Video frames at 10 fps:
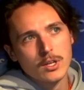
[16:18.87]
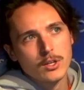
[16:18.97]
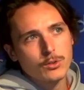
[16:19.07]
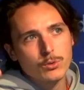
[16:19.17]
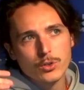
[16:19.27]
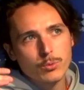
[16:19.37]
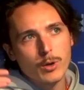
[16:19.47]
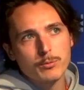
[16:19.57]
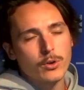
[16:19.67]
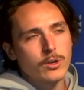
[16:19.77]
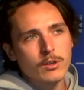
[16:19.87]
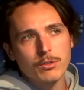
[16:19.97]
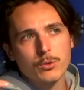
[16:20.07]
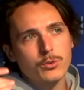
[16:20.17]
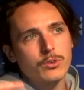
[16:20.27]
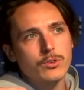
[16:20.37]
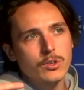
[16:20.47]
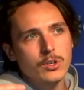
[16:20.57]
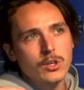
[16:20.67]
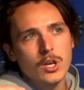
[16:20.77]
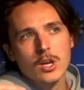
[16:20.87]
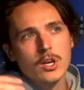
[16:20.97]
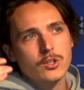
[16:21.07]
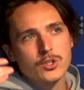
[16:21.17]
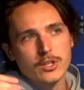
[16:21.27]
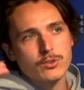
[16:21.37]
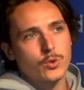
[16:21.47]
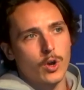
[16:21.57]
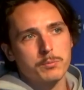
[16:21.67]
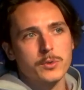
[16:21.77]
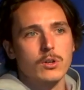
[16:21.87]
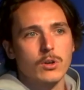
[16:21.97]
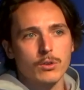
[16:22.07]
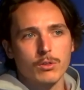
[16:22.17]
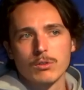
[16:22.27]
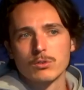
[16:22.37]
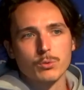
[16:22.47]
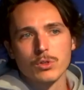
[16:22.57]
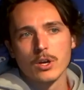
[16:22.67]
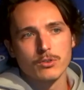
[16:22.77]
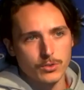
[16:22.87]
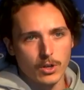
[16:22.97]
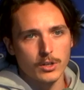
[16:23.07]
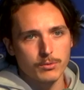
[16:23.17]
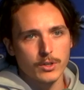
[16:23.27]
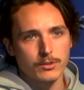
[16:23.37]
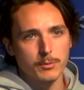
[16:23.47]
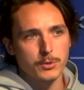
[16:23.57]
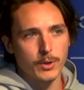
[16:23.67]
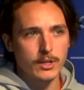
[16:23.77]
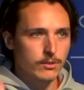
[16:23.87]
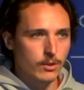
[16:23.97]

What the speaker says: Uniswap for ETH USDC just dropped below $2,000, for example, right?